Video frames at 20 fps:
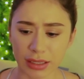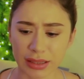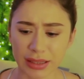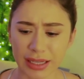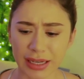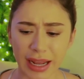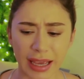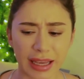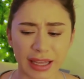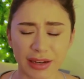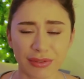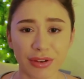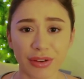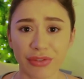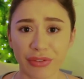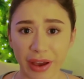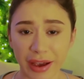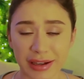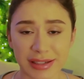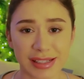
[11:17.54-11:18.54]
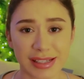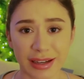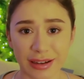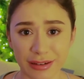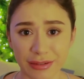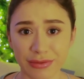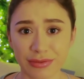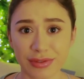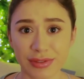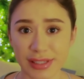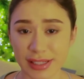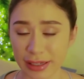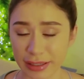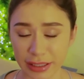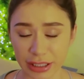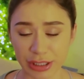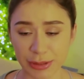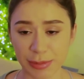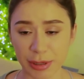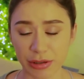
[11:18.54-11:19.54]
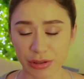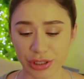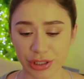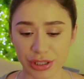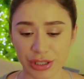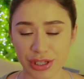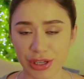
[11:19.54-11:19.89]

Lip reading: the negative effects of sun exposure,